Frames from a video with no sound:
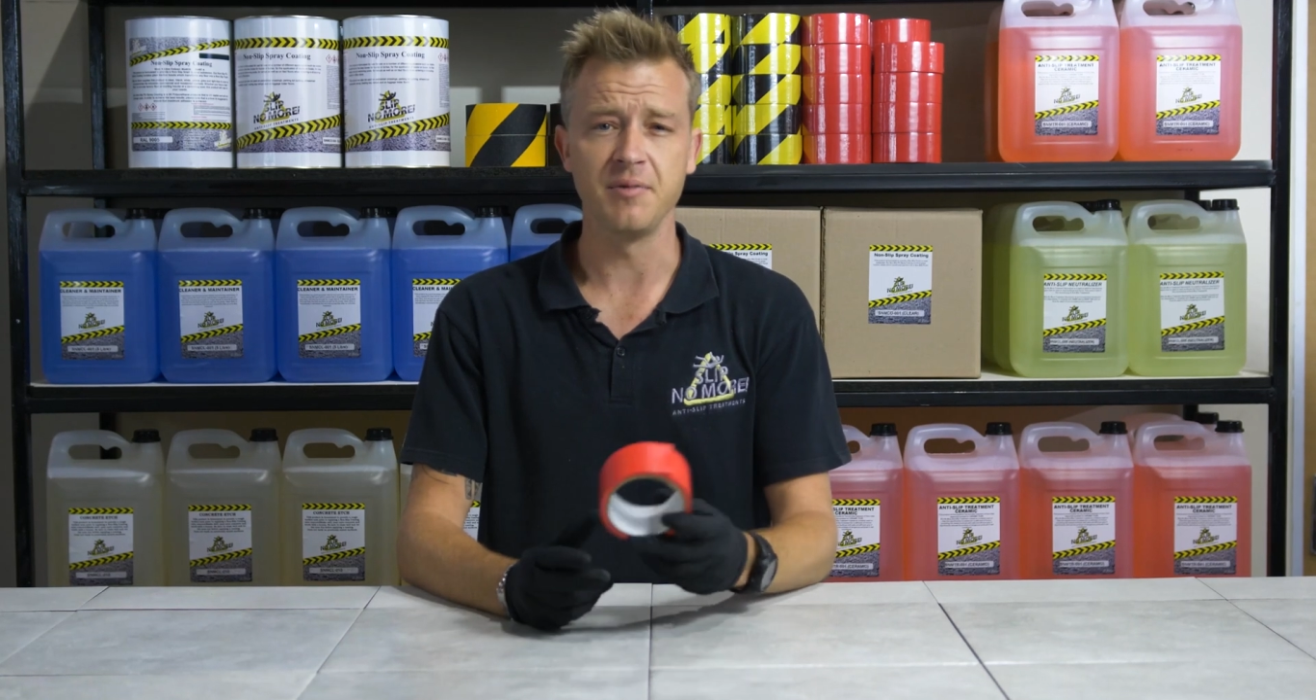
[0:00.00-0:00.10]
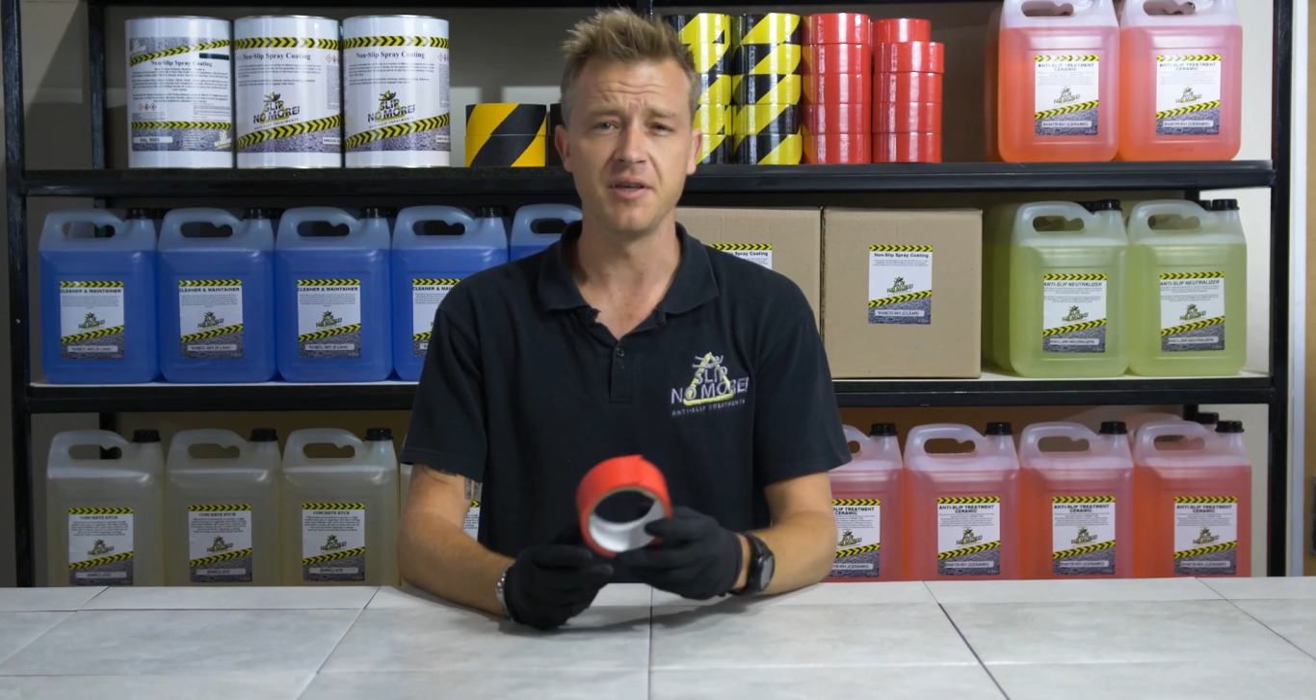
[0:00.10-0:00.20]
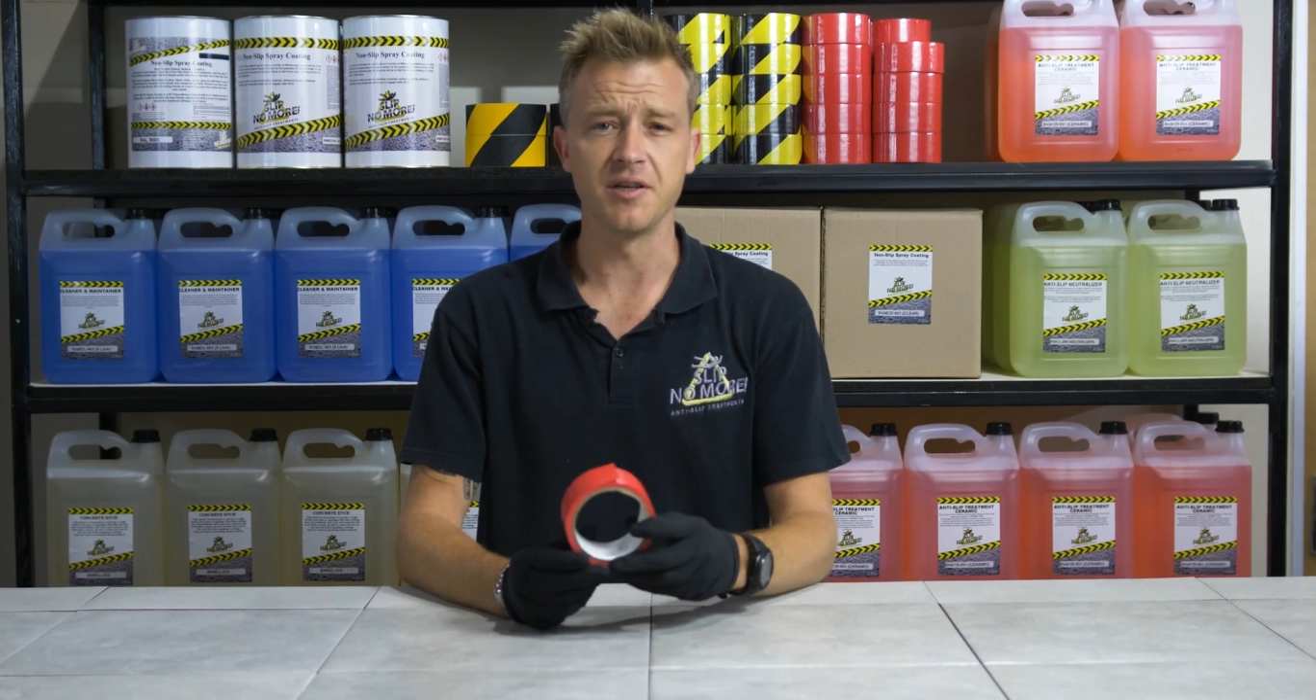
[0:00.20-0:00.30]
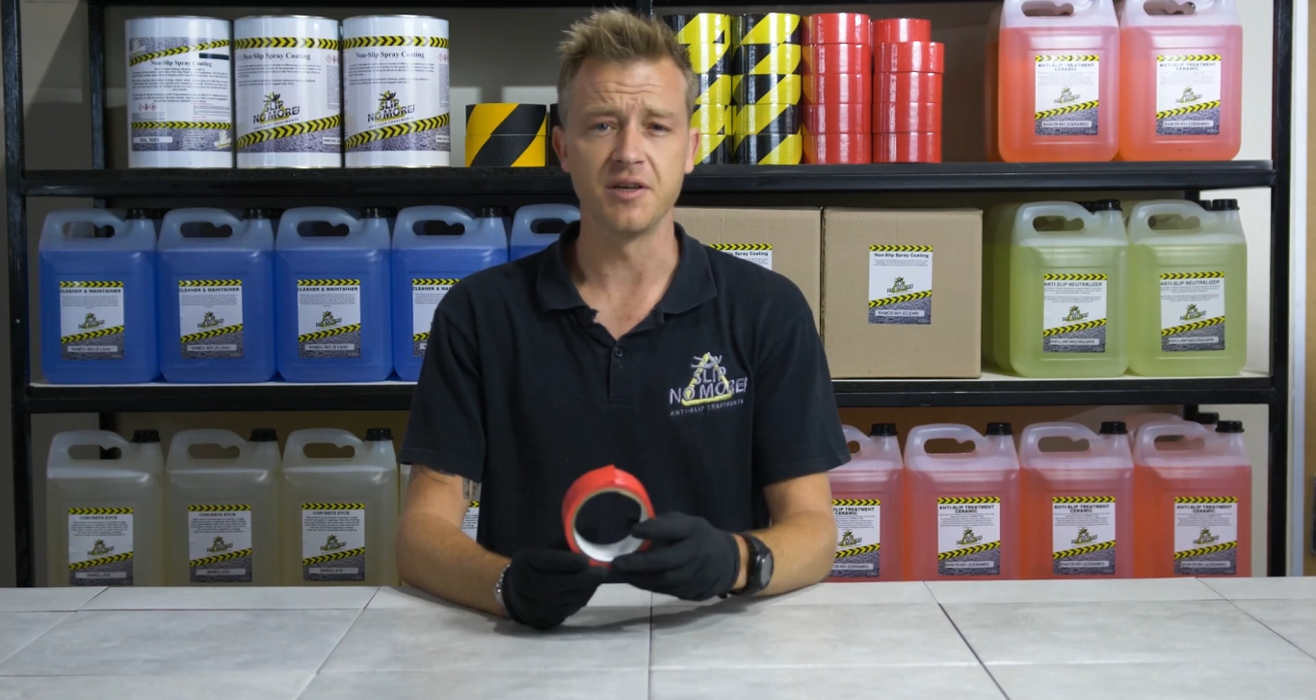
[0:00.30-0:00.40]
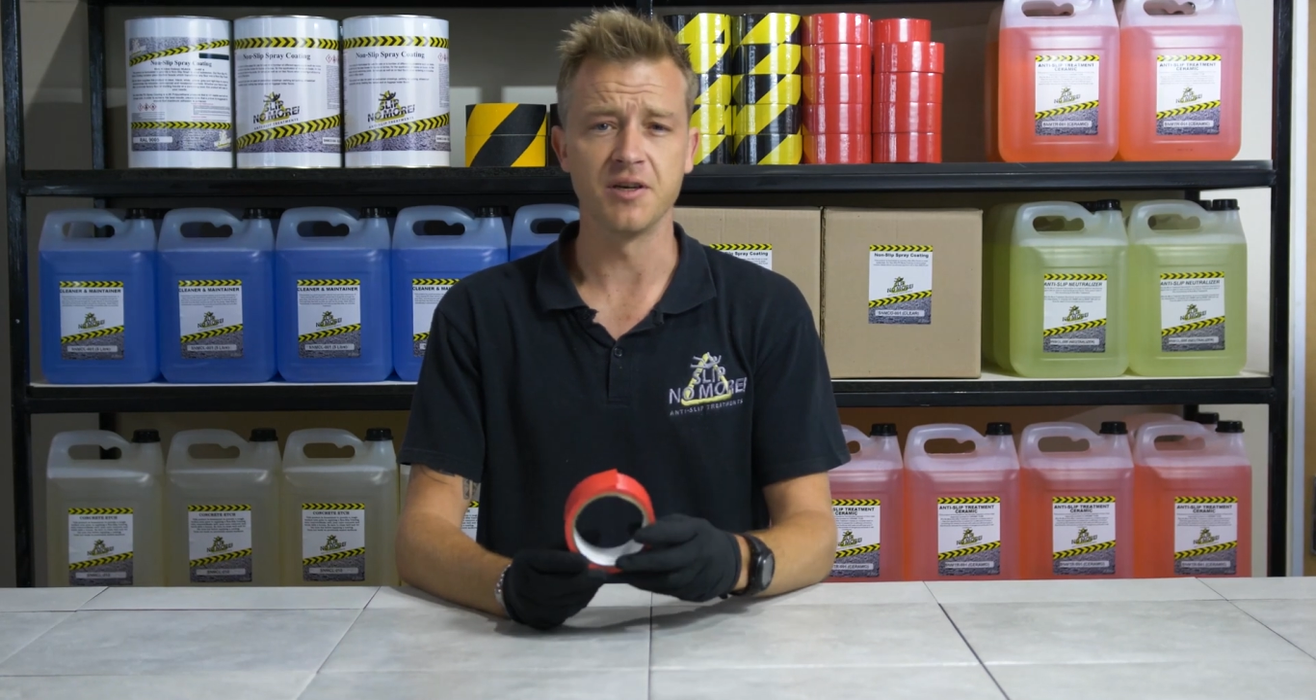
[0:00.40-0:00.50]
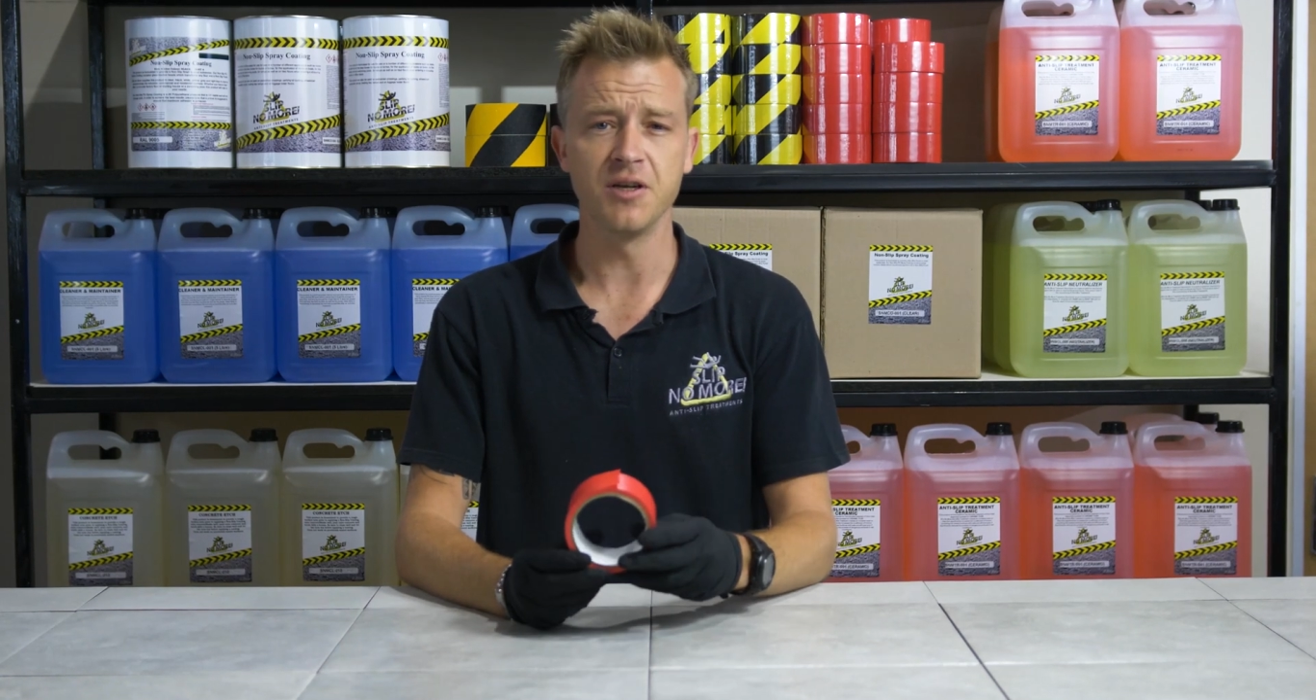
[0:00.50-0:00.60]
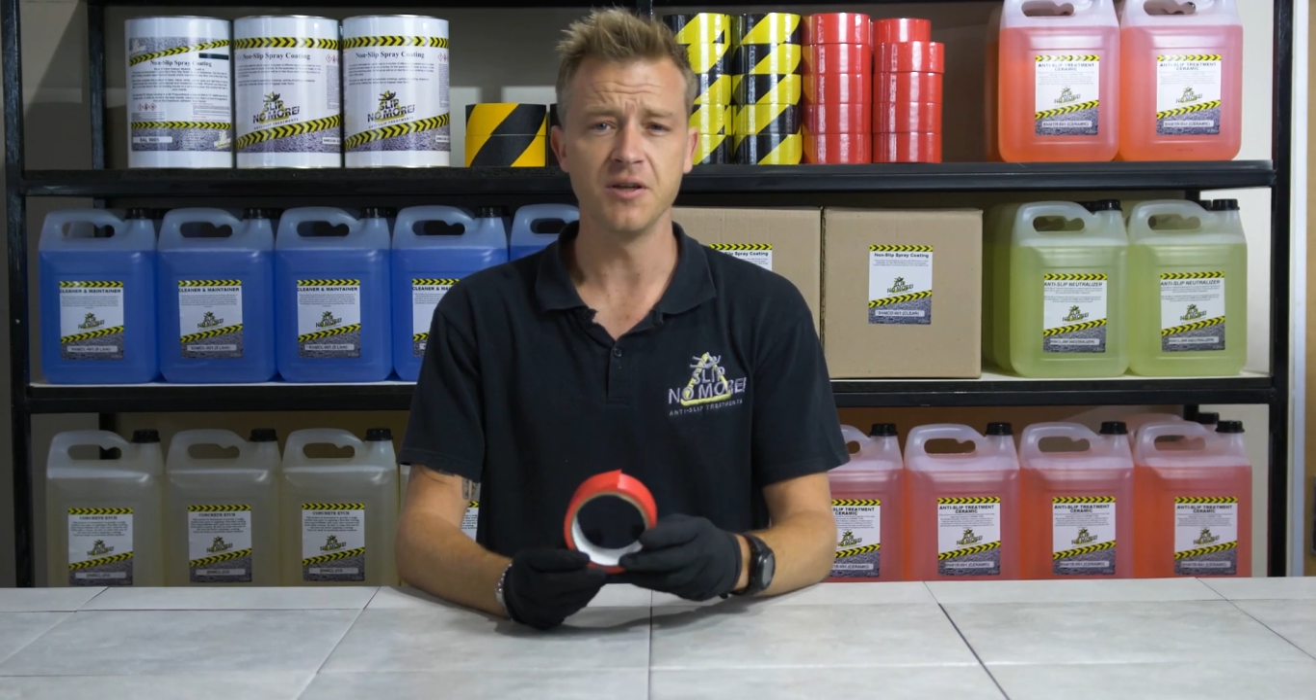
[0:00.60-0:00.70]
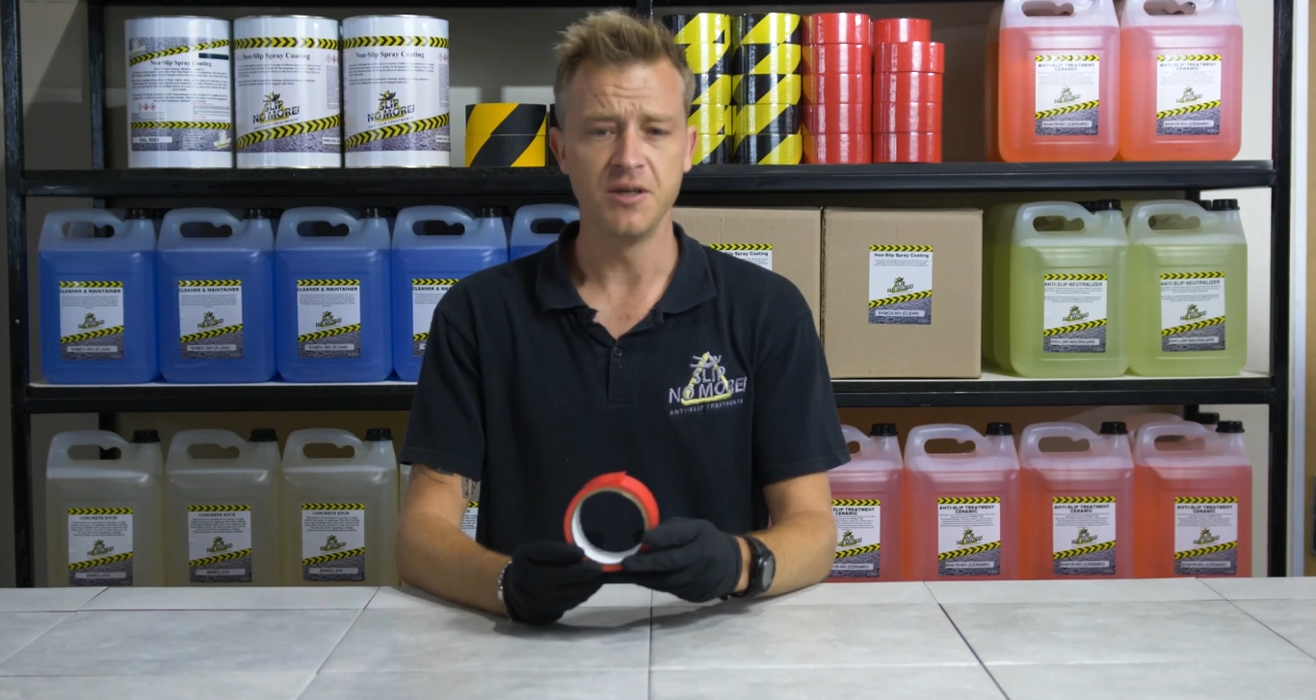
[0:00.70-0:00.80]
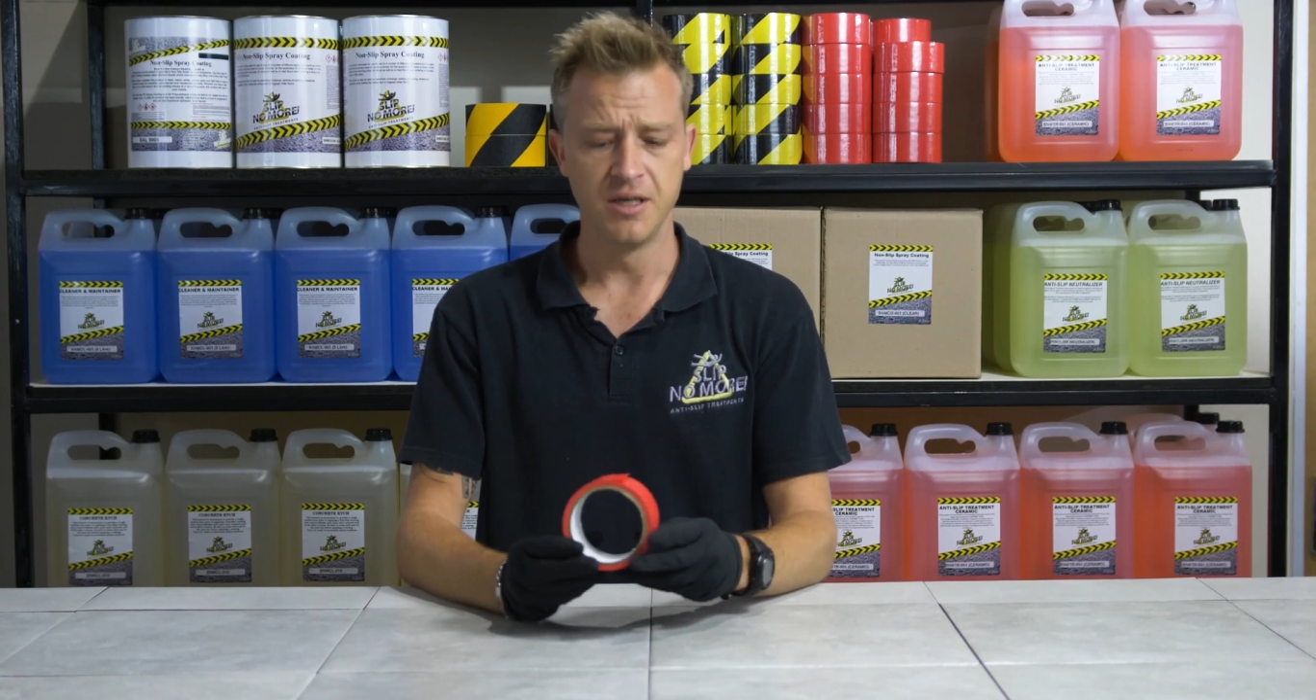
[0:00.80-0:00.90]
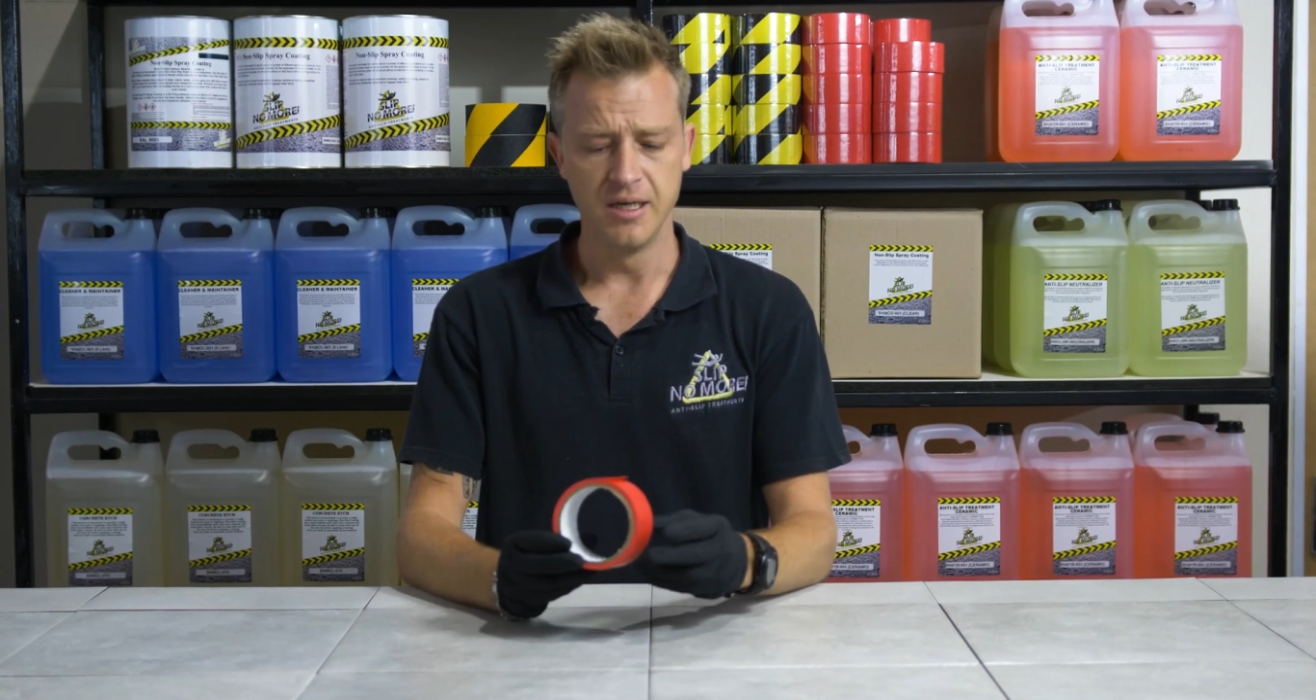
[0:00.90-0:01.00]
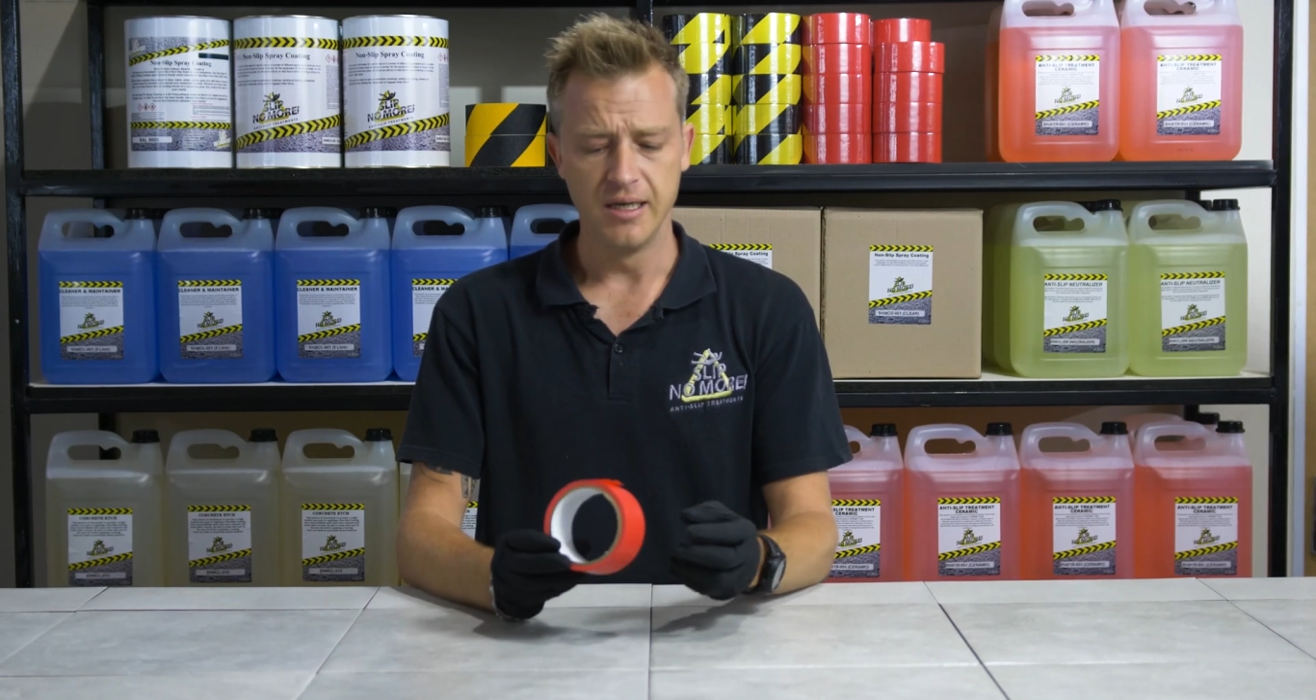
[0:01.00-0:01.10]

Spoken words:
meter roll,